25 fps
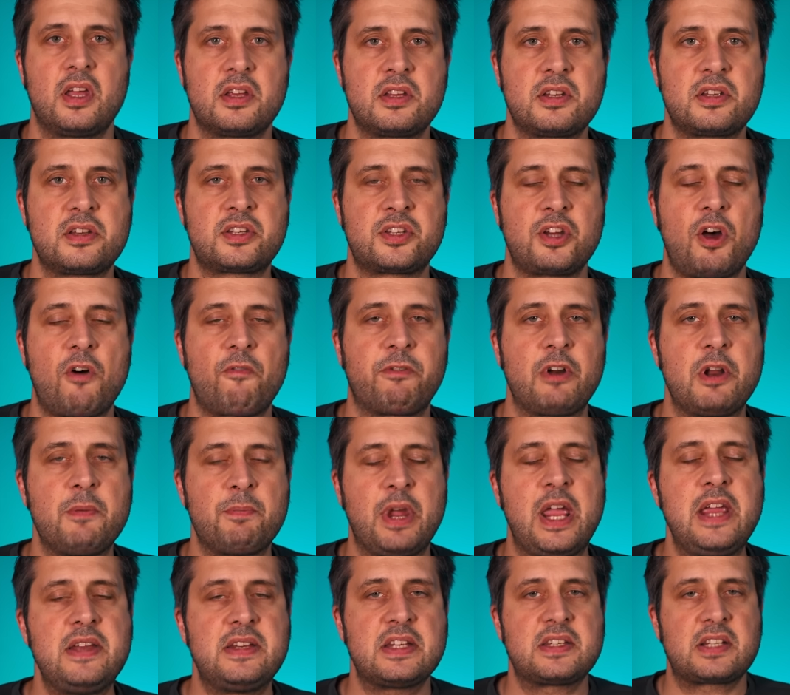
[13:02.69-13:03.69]
Soverign
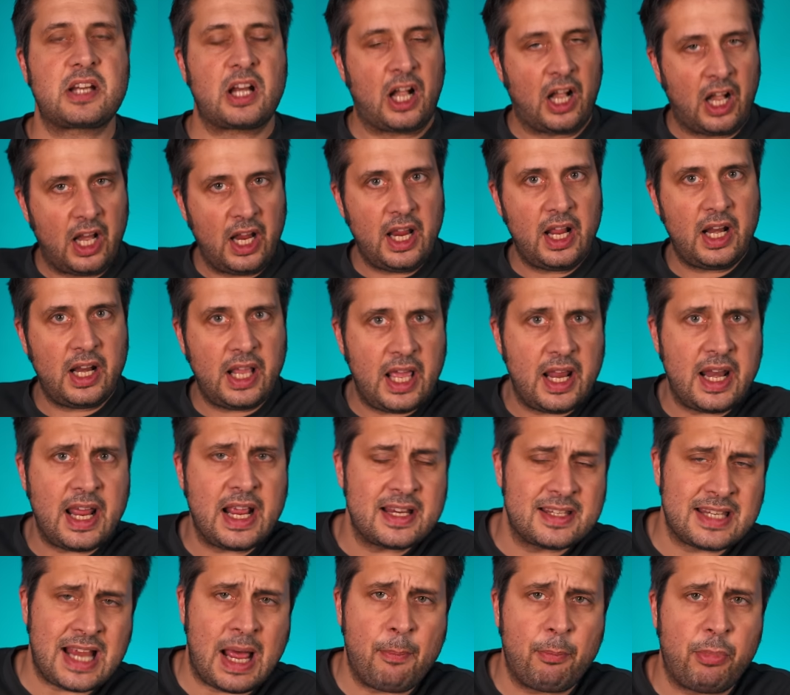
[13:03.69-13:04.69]
Pete is clearly an
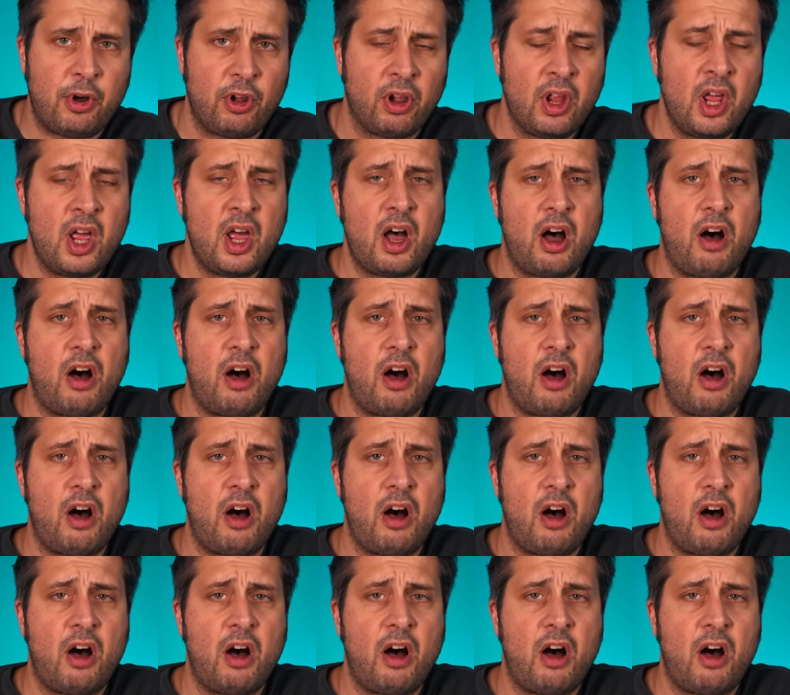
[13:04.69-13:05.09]
example